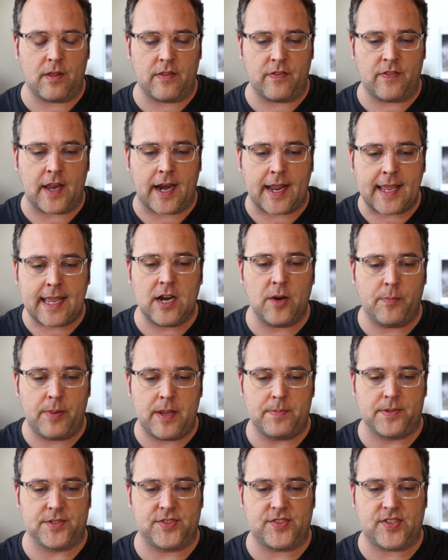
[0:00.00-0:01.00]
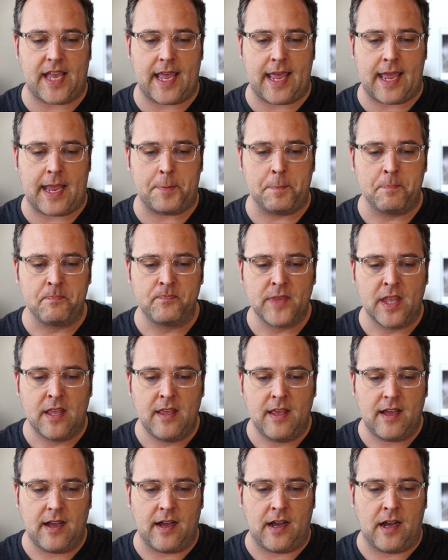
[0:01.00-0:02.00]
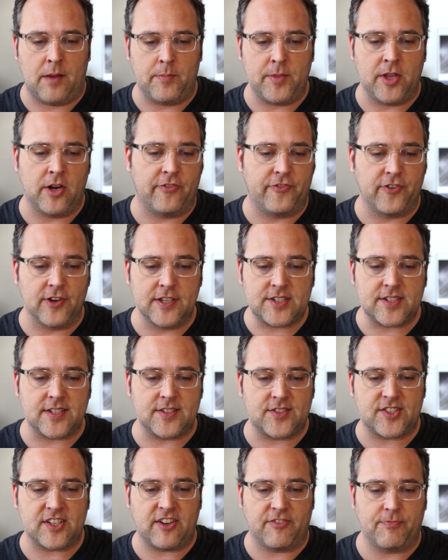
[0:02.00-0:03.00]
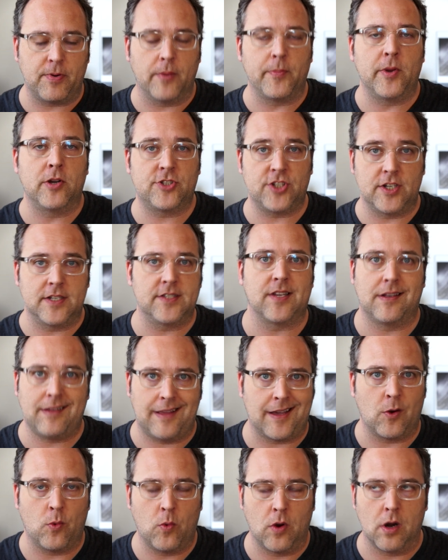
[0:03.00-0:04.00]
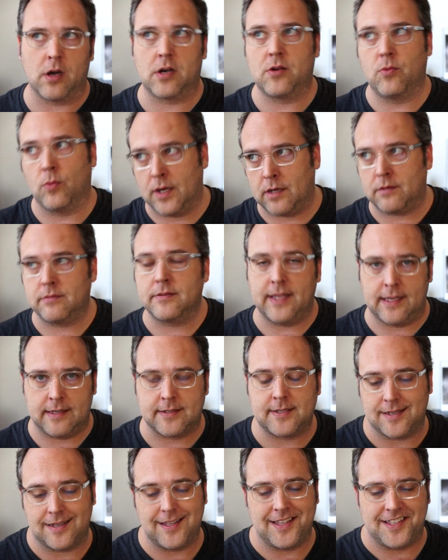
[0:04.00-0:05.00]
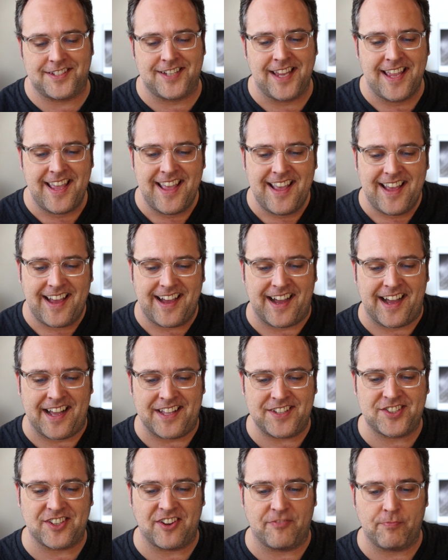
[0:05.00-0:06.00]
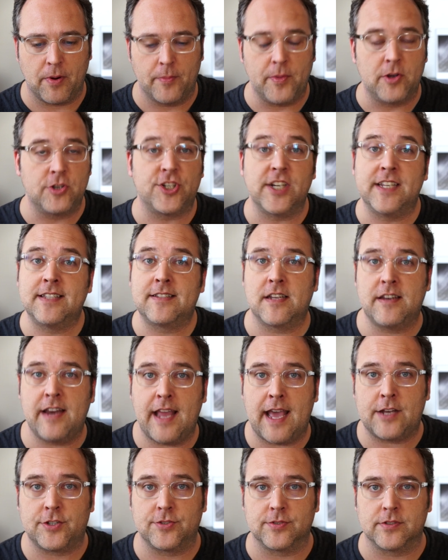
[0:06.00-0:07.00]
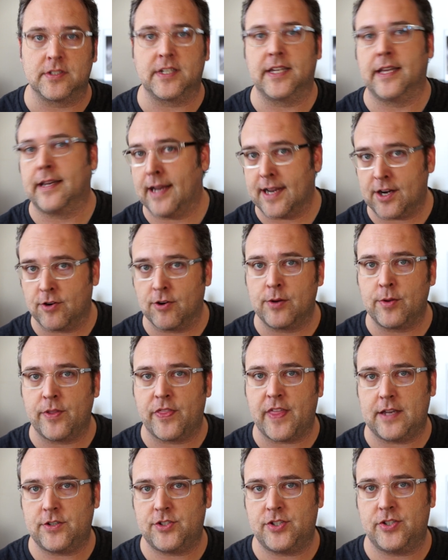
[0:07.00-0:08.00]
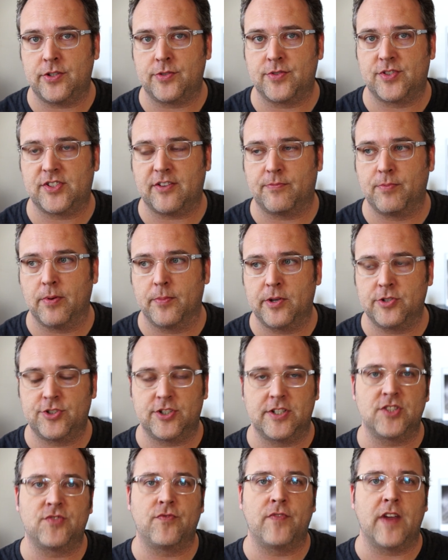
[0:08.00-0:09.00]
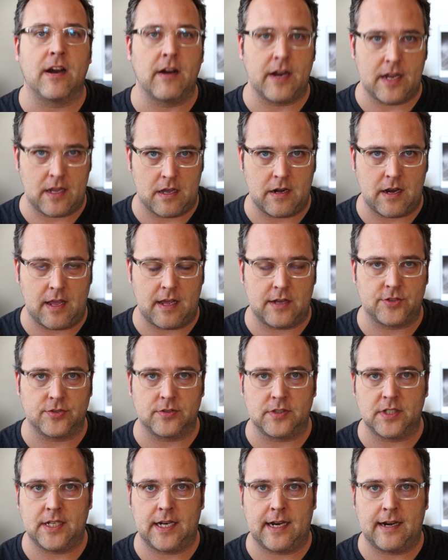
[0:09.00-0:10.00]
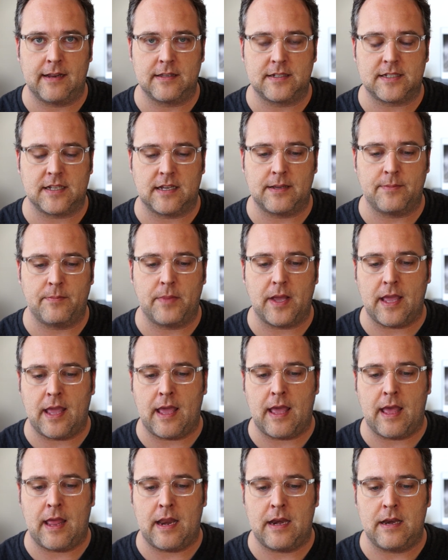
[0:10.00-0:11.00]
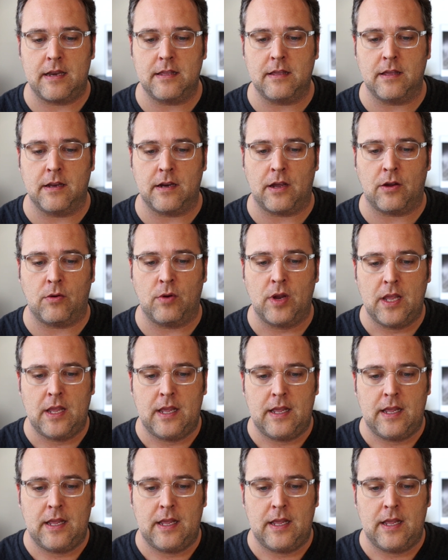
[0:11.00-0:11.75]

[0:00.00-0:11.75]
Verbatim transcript: that I hear people saying, Um, you know, for instance, self-promotion is a lot of work. Well, yes, it is. Uh, self-promotion isn't natural, and I agree with that too. Self-promotion is very unnatural a lot of the time, and, you know,